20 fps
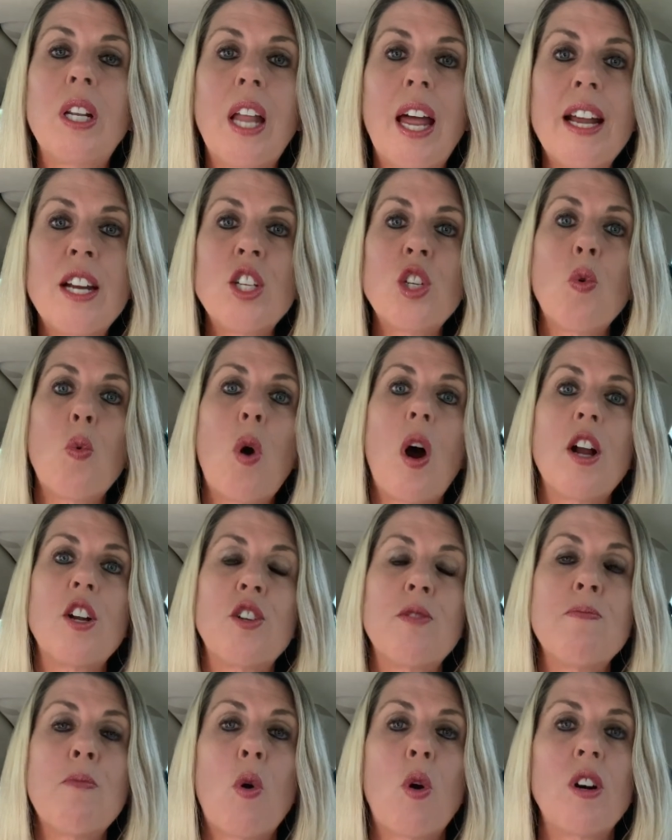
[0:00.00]
like to
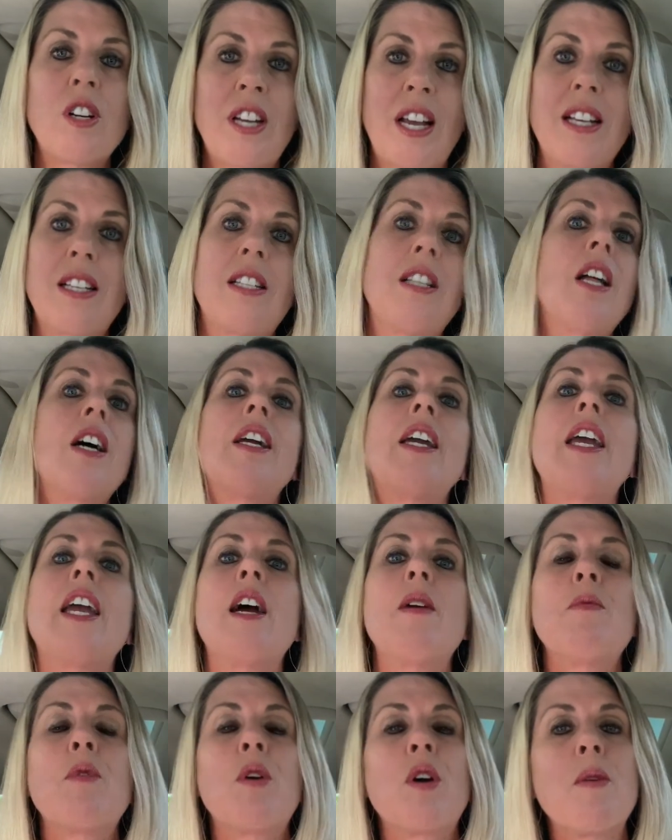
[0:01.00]
watch more Teslucky,
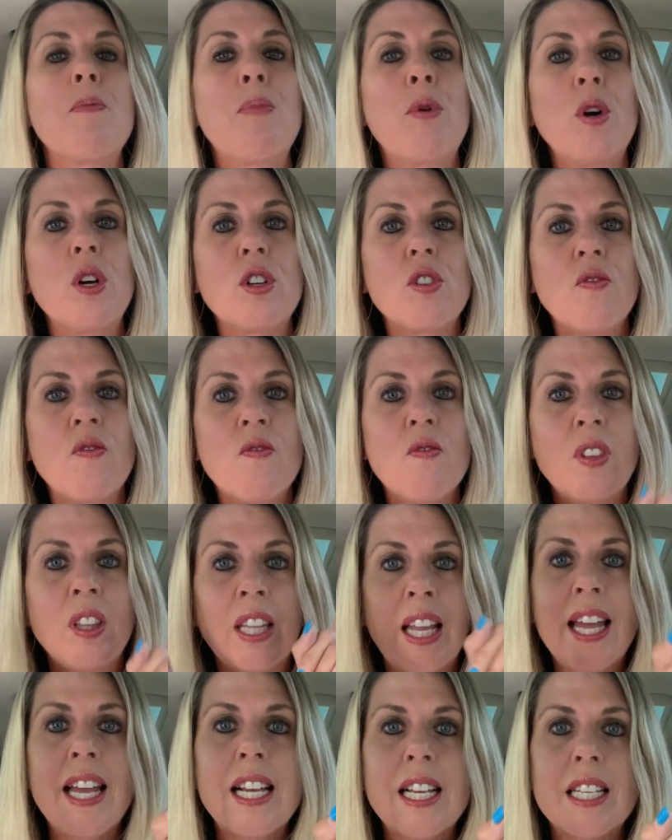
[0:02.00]
I'm going to put
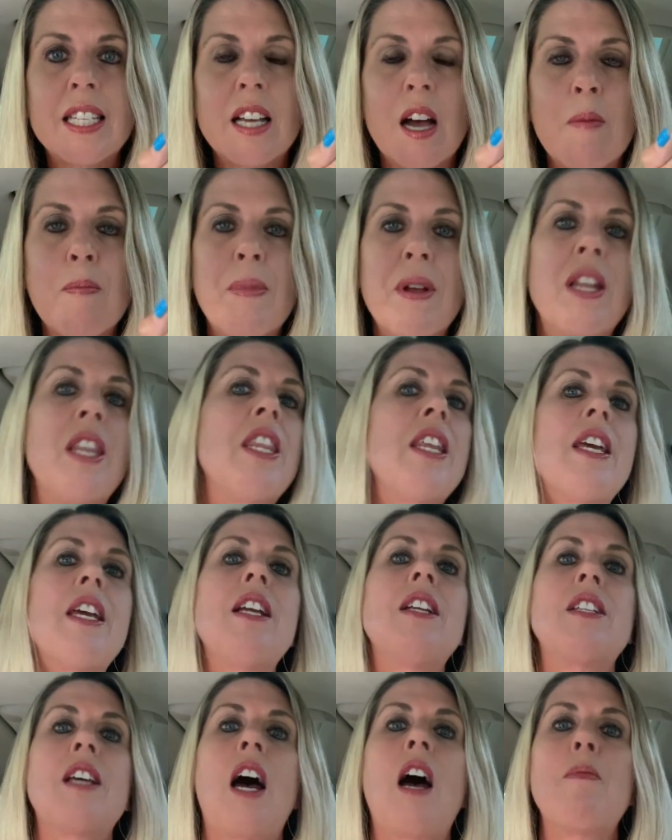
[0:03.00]
links up in the
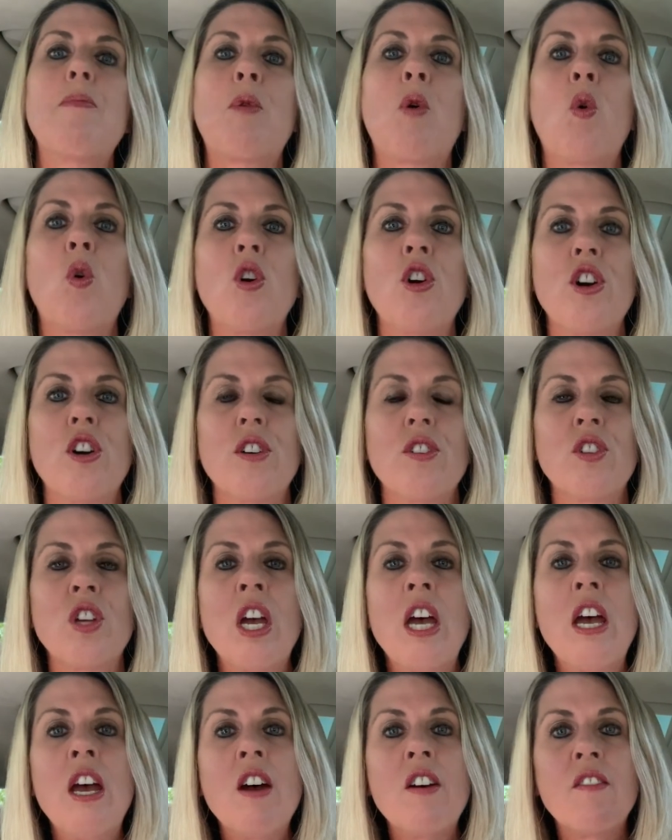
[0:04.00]
top corners
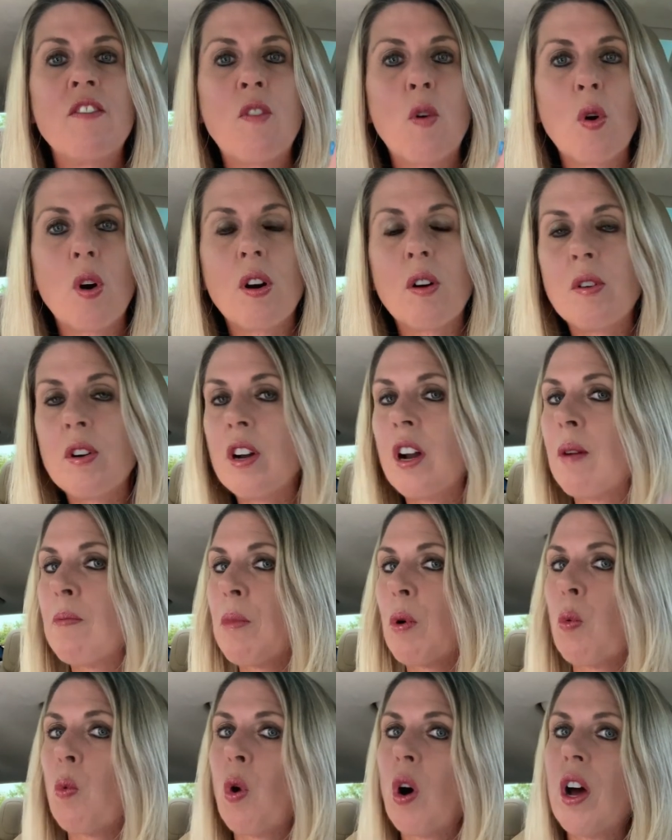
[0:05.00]
for
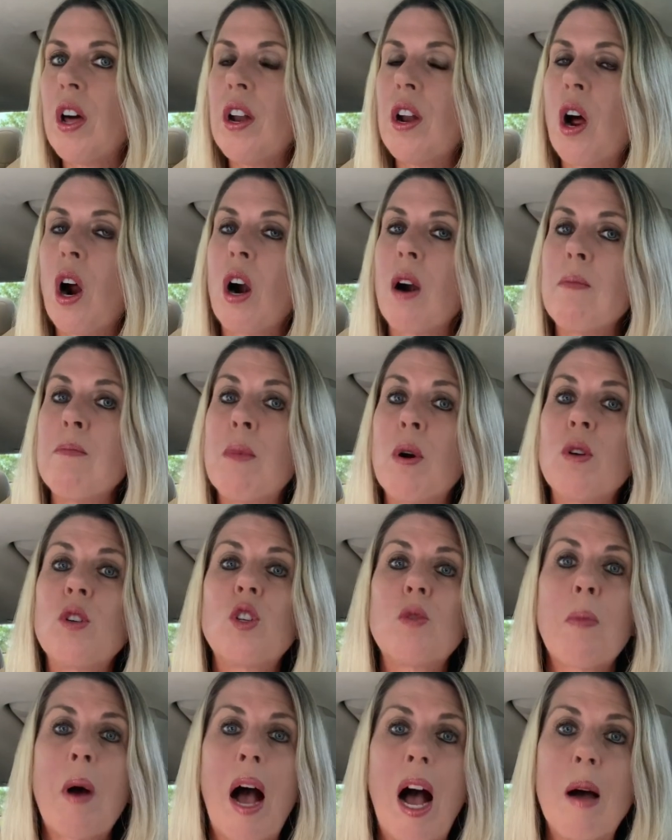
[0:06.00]
number one, our
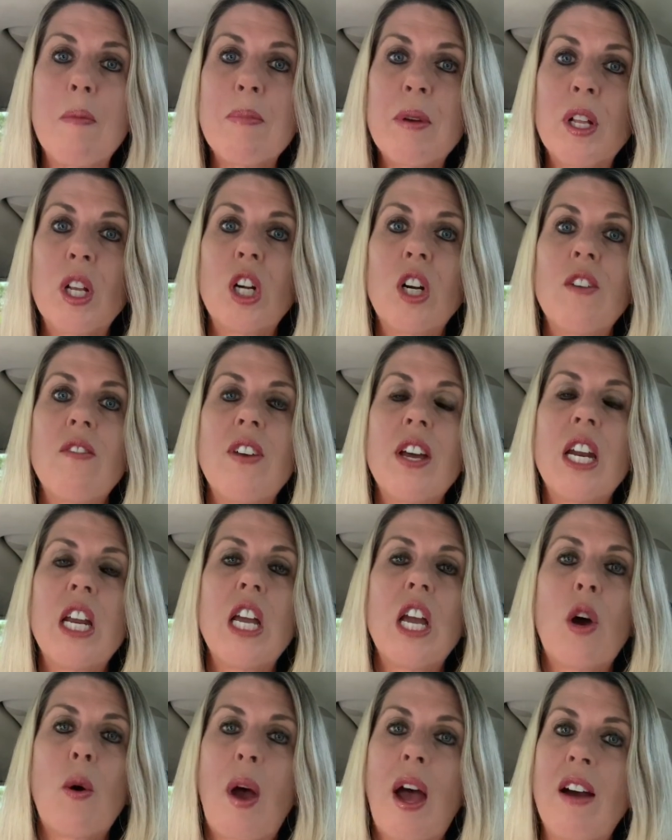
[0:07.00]
most popular
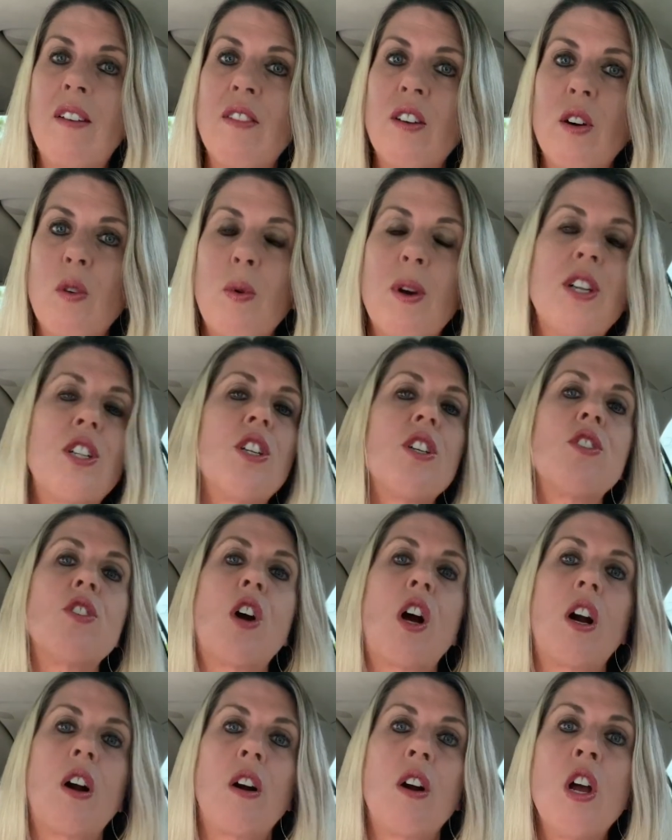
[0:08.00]
video ever, which is
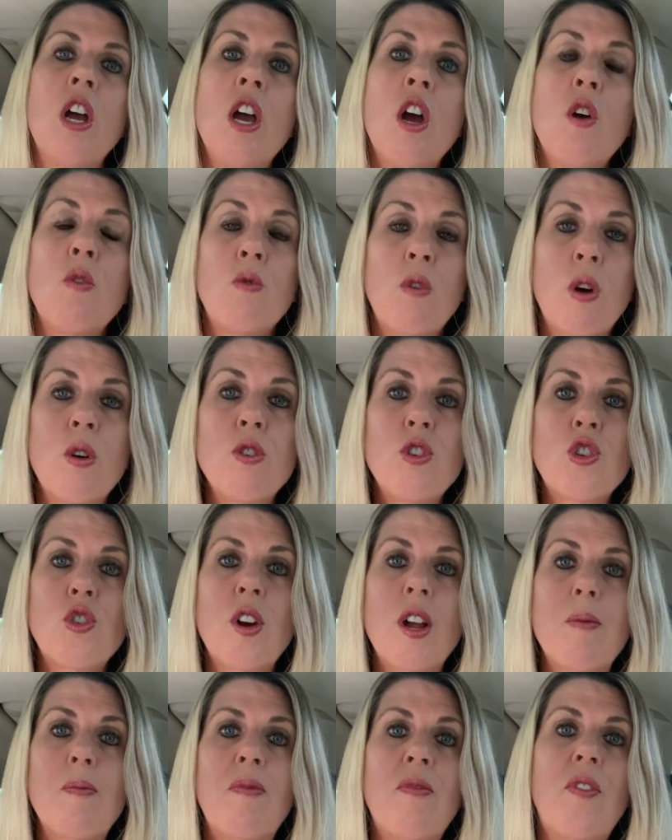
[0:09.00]
our road
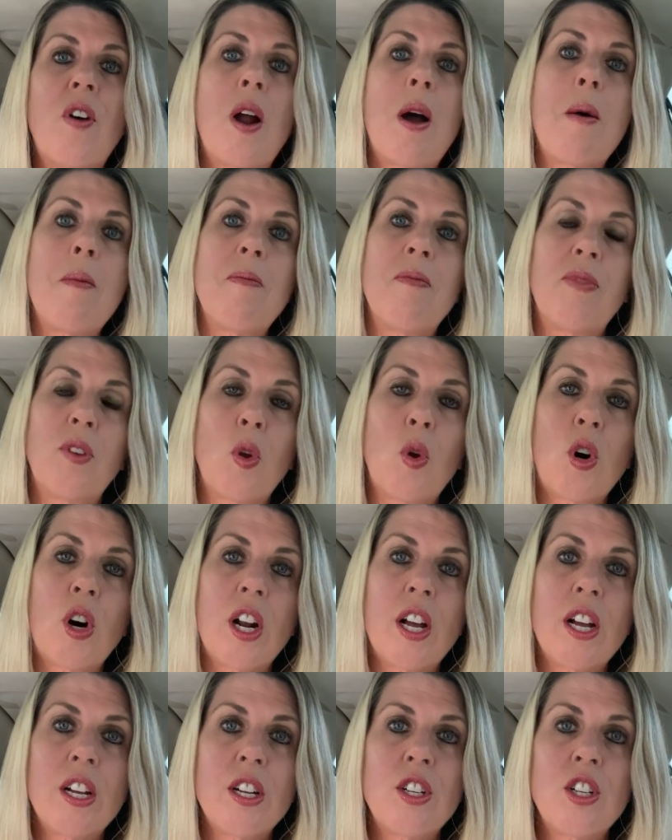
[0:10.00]
trip from
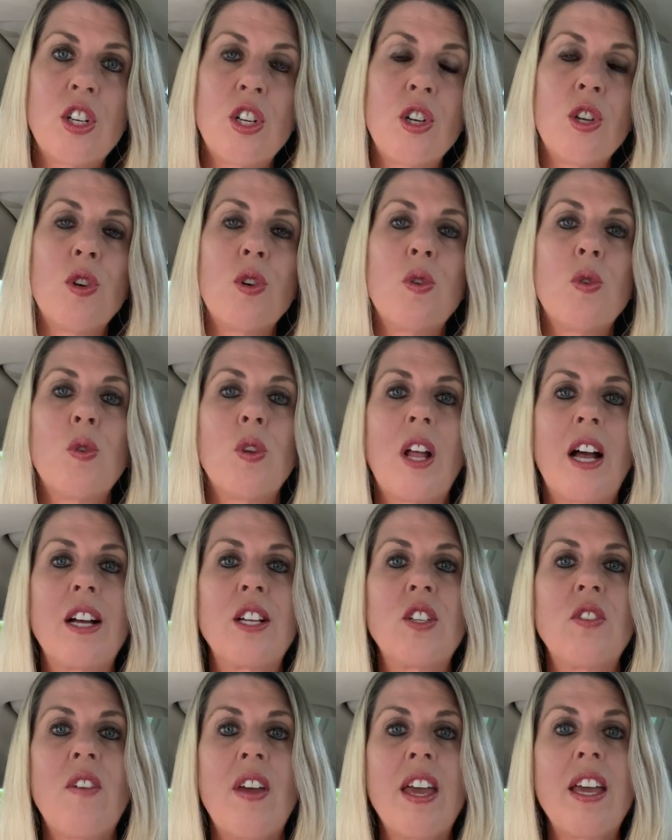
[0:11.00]
Florida to
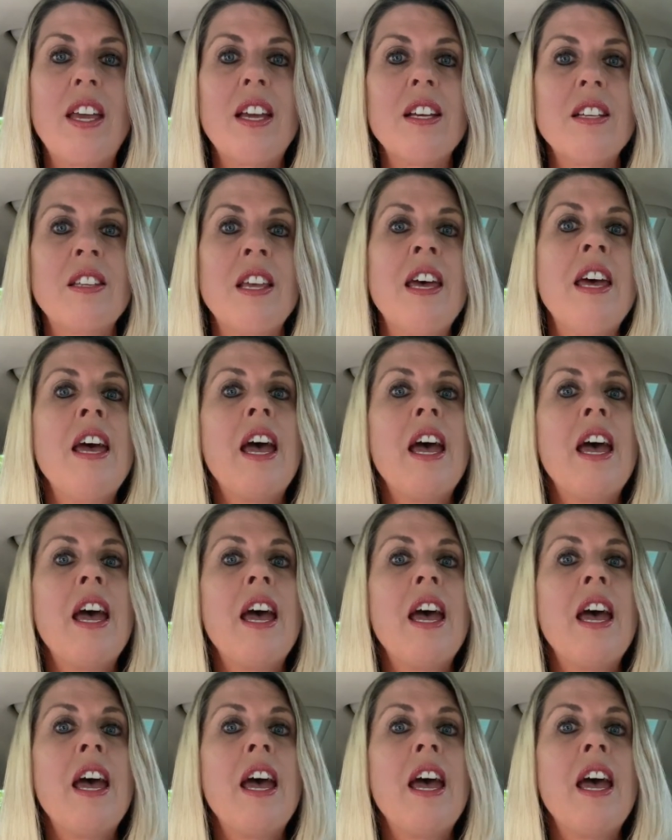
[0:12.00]
Las Vegas.